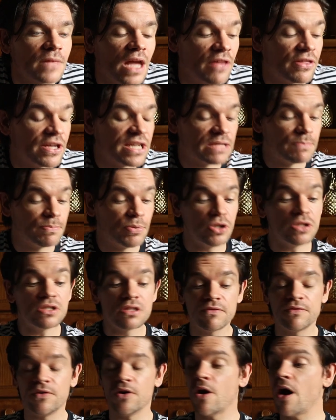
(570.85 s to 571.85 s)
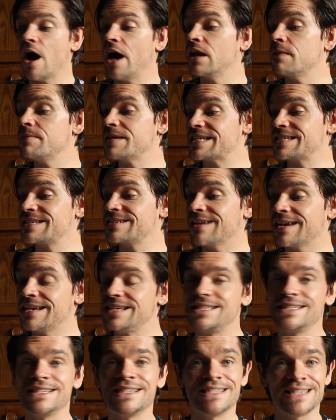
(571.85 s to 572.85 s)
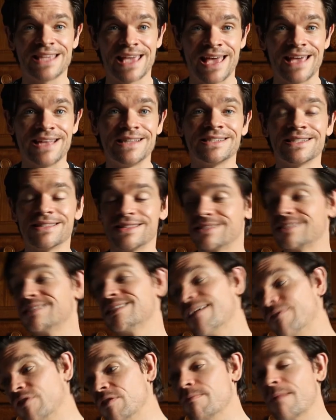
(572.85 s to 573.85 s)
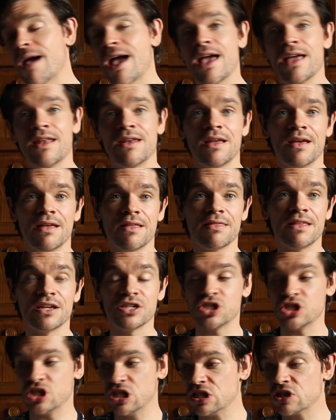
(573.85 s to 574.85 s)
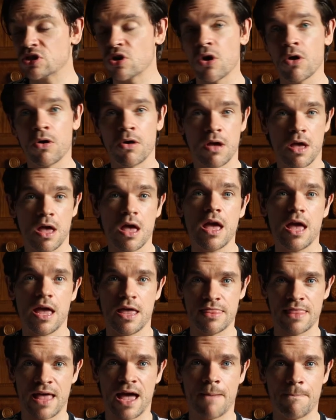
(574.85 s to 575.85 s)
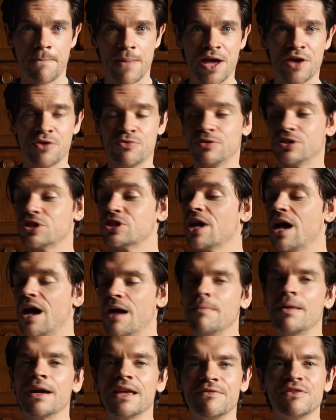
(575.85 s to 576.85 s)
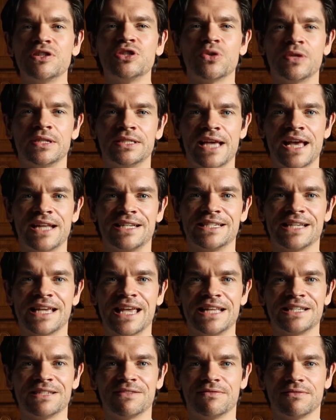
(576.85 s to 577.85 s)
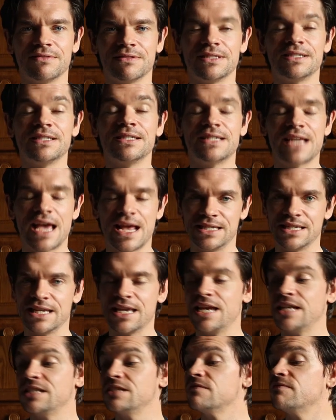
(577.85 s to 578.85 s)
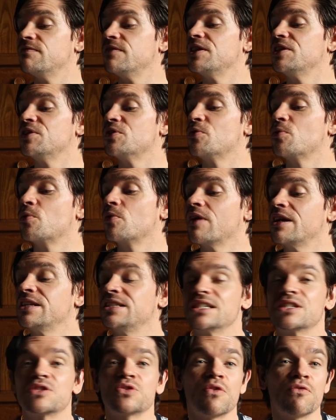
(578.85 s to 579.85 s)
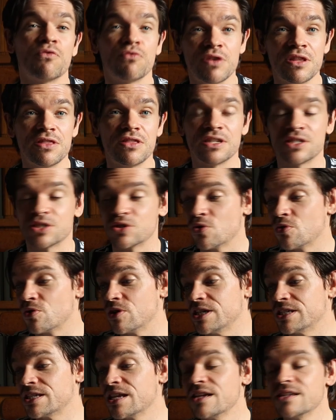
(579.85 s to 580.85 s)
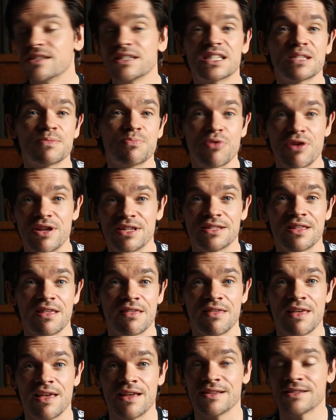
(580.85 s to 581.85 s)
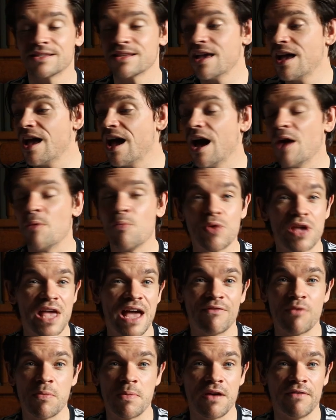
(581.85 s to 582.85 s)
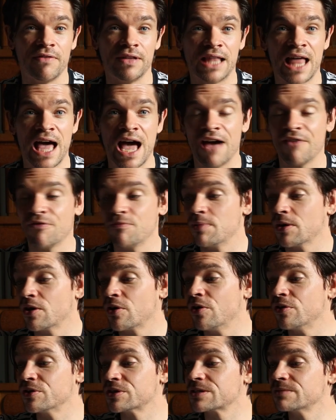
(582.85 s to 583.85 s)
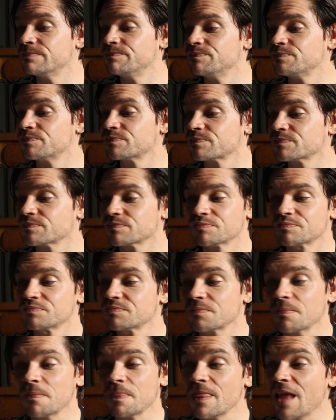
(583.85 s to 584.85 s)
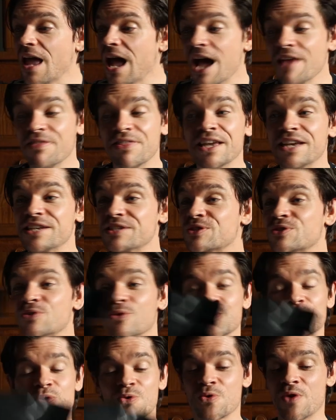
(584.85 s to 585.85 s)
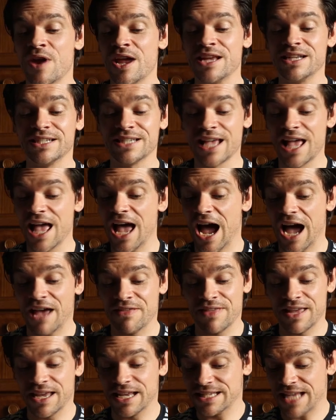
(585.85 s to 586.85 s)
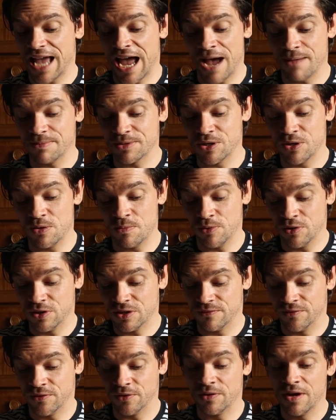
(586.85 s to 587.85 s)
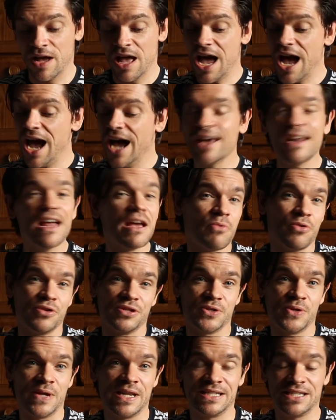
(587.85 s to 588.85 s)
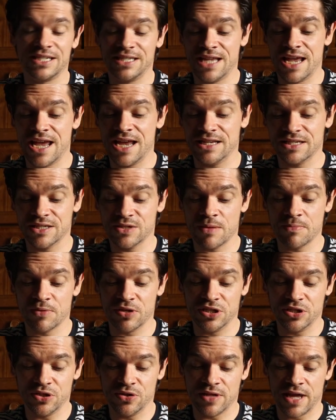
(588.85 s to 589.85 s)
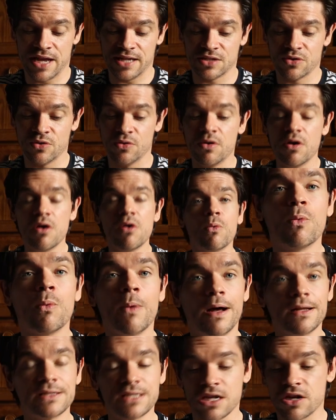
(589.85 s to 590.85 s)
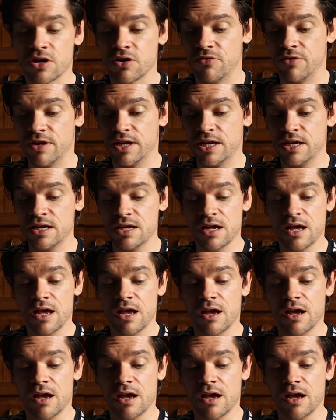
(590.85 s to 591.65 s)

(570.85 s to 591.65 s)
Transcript: I think it's beautiful and I'm excited to get into the seven men that she's got in that pouch. I might even do a dedicated dedicated video where I just sort of read the stories, spritz the things, and we have a bit of a laugh because I think it's so, so great. I think it's absolutely beautiful and I want to entertain, so I'm gonna do that. So well done, Carine,